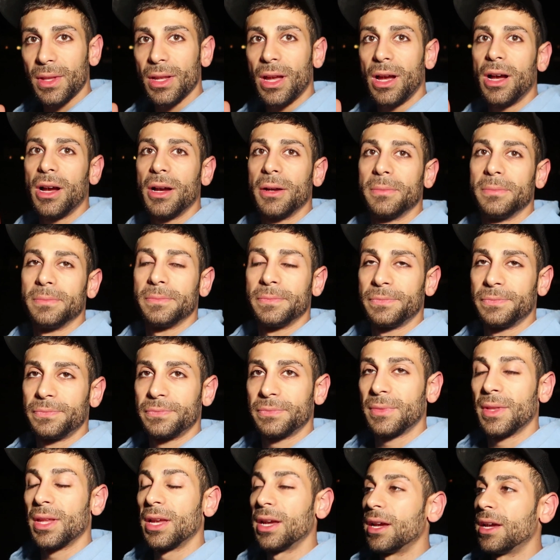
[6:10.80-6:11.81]
Um,
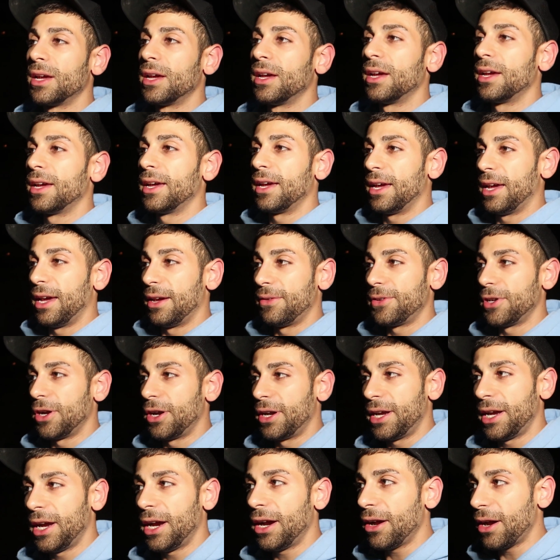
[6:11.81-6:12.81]
if
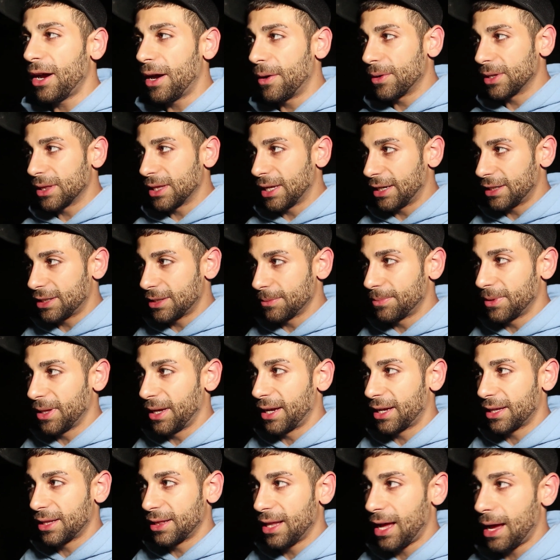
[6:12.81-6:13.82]
you're here, I would like to
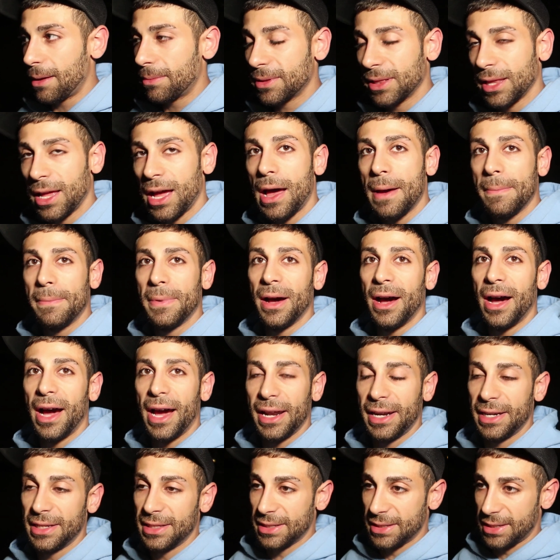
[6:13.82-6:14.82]
play clap clap
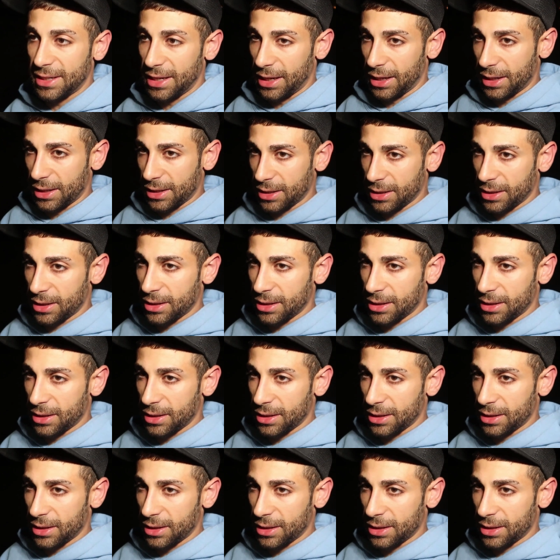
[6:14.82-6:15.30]
hide and seek.